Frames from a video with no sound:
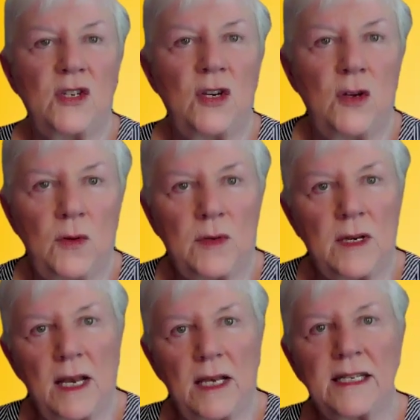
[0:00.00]
to
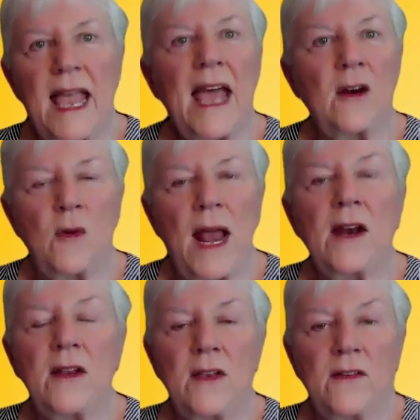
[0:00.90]
scat on
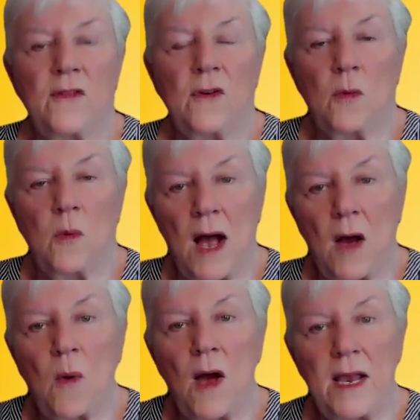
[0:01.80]
out of there for a
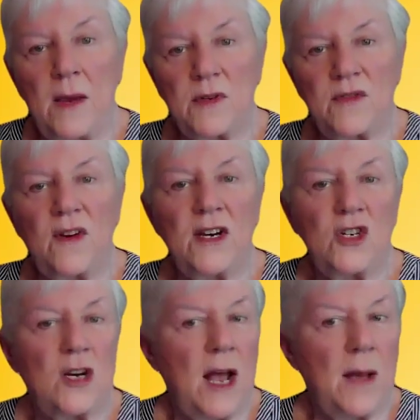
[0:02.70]
while he was
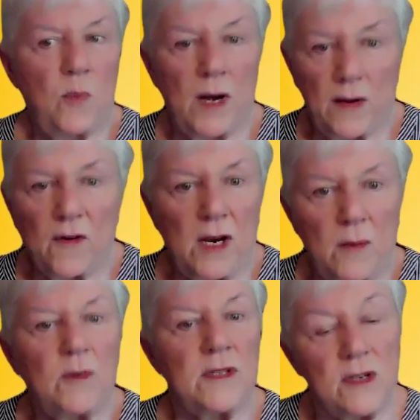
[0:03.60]
finishing up whatever he
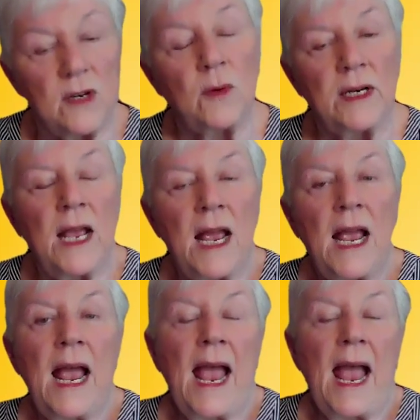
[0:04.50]
was doing.
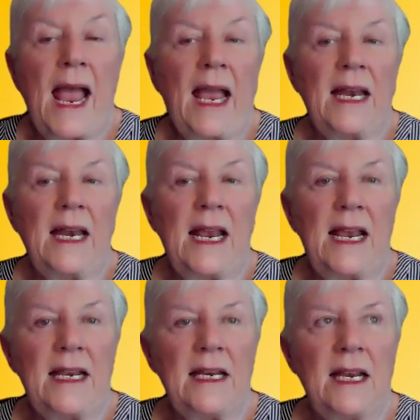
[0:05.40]
And
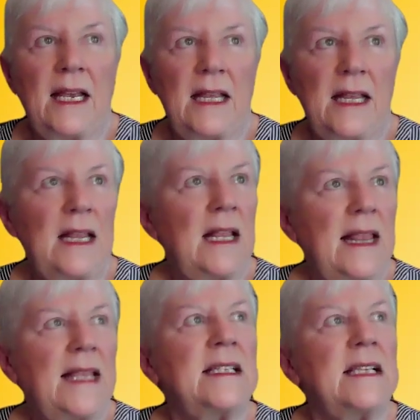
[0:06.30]

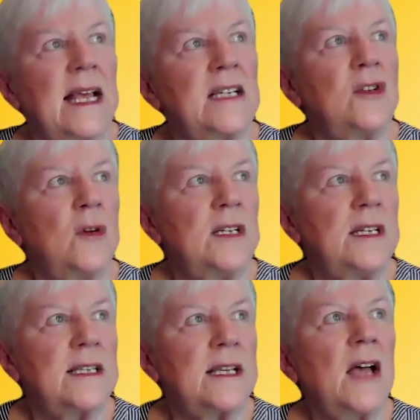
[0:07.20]
this led to a
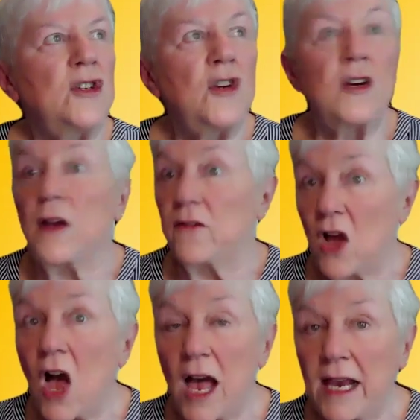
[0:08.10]
discussion of
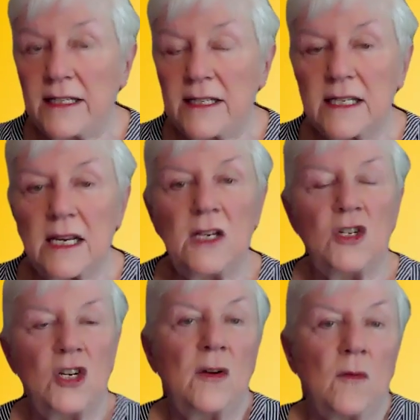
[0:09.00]
kites in
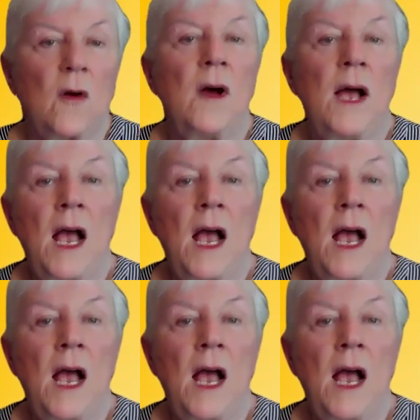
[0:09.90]
general.